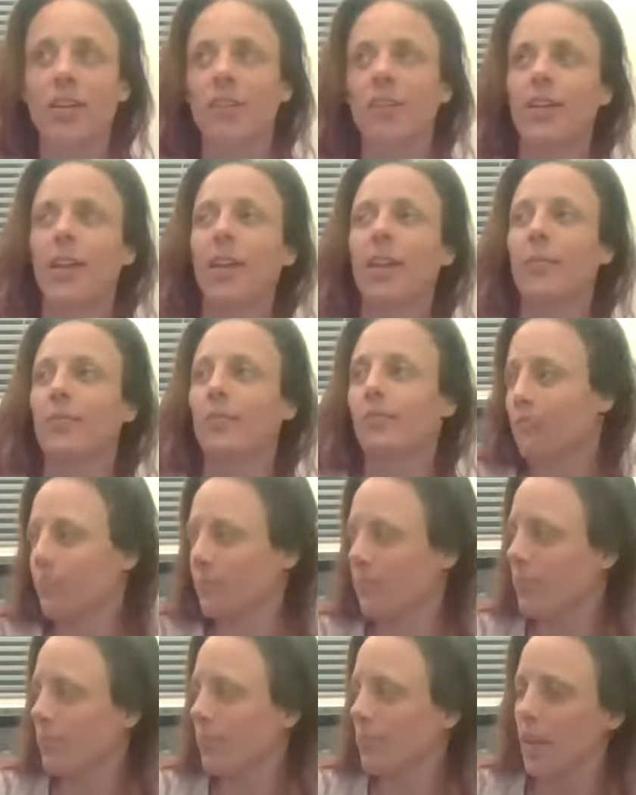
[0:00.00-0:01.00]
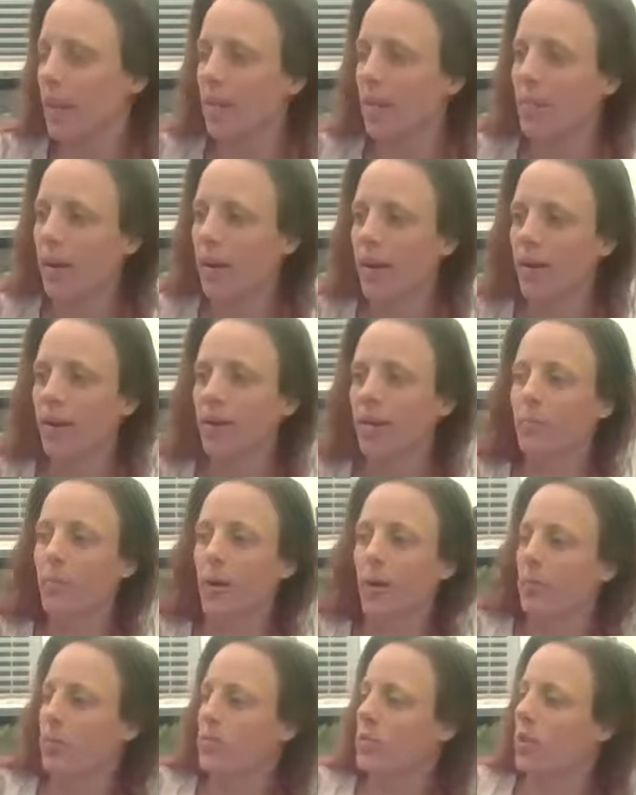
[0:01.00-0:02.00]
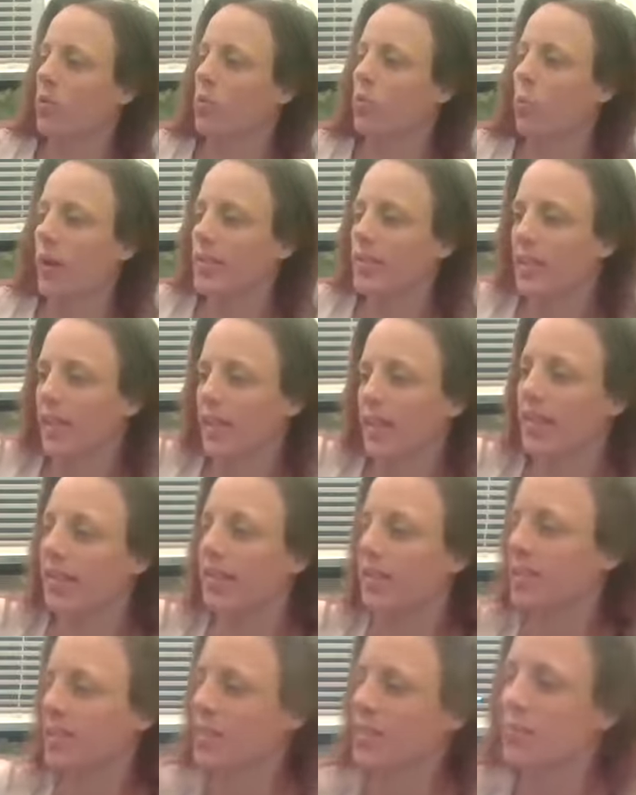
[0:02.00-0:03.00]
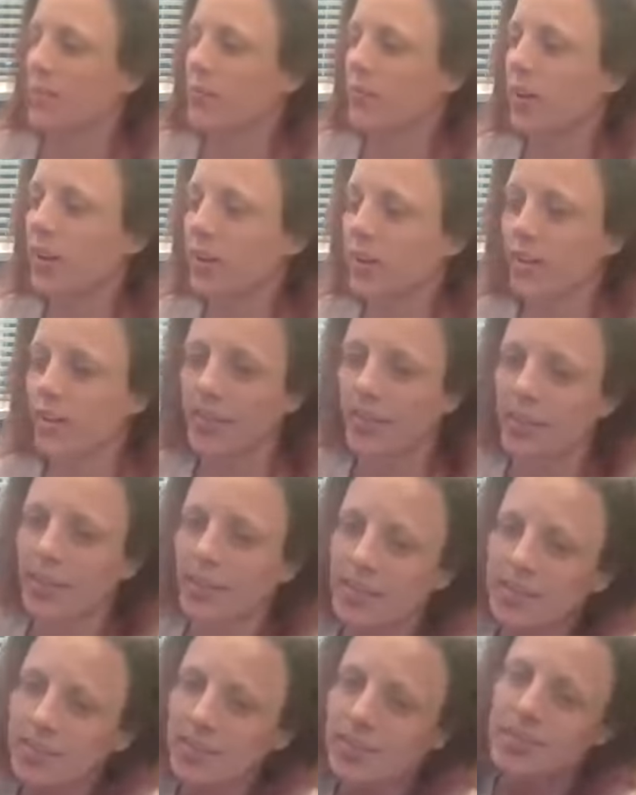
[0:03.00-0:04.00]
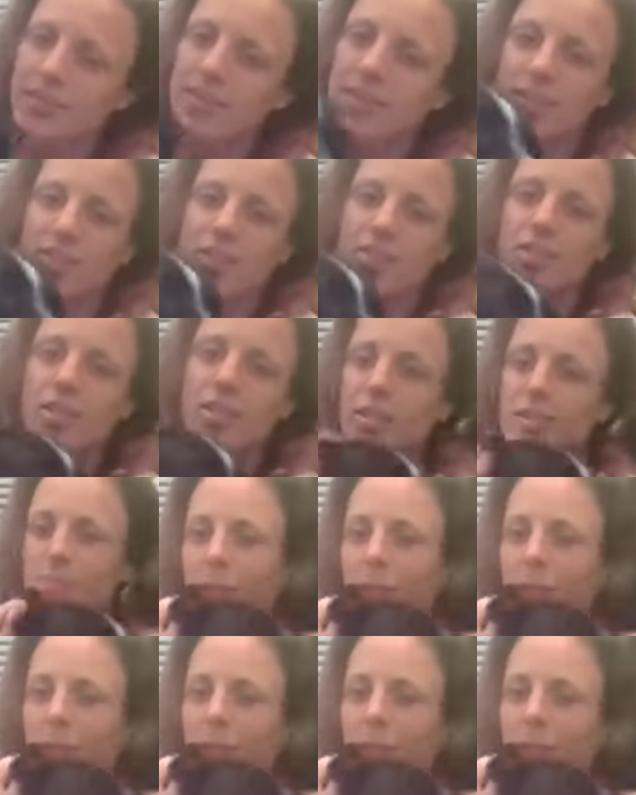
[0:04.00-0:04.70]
Like my one dog, Wendy, this one right here, she